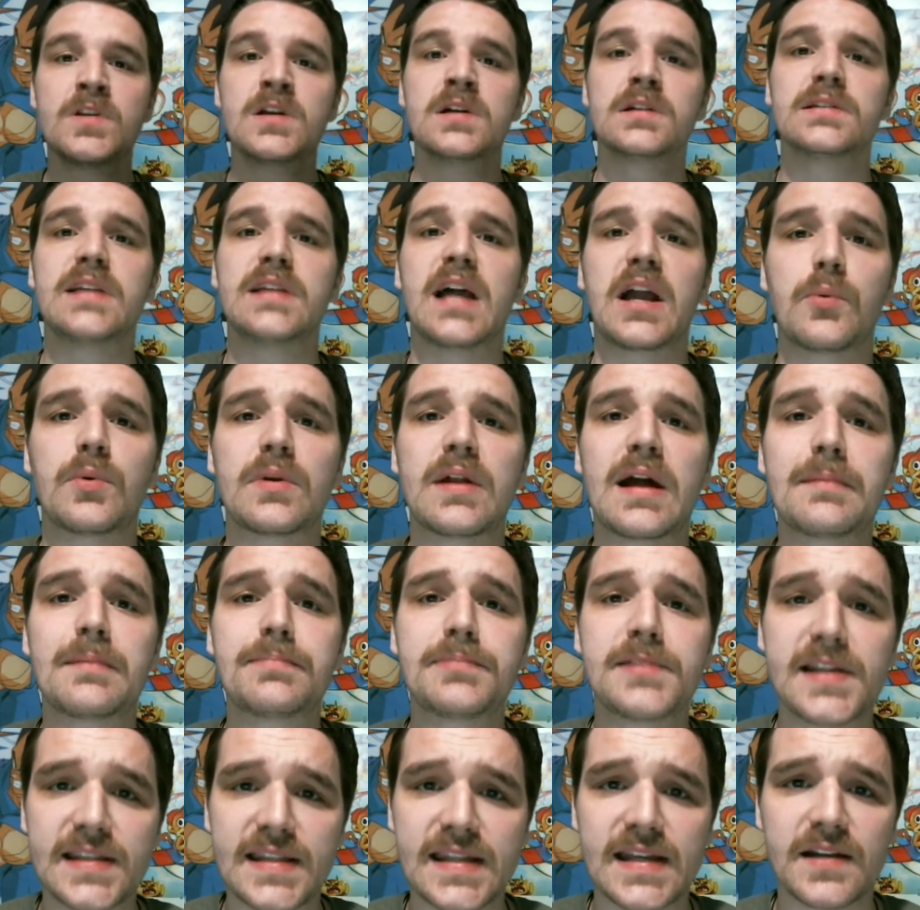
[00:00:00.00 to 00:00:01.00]
Like when I
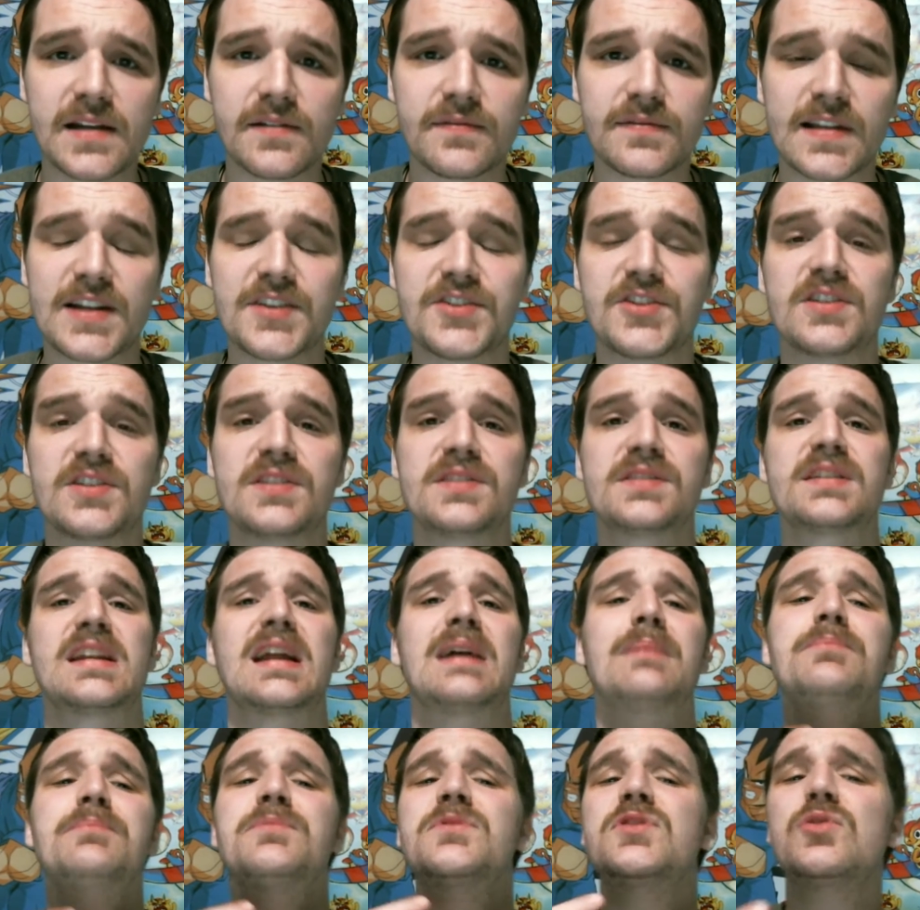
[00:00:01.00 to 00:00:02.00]
play League of Legends and
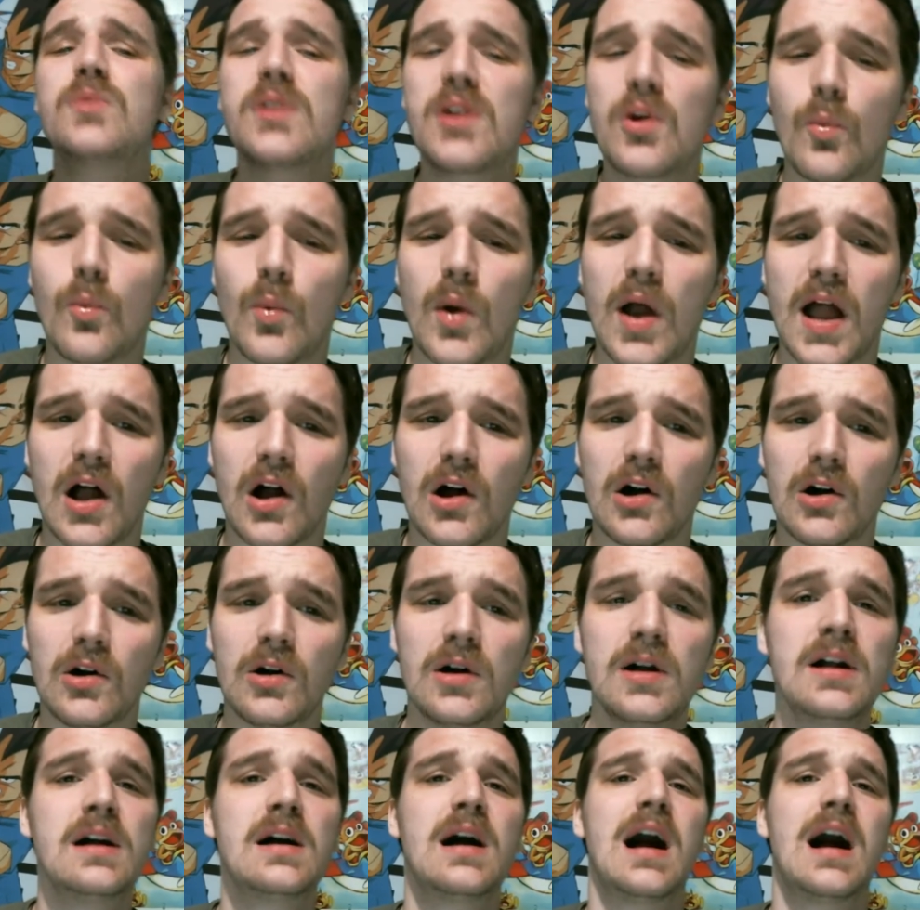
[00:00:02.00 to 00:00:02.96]
I'm doing well,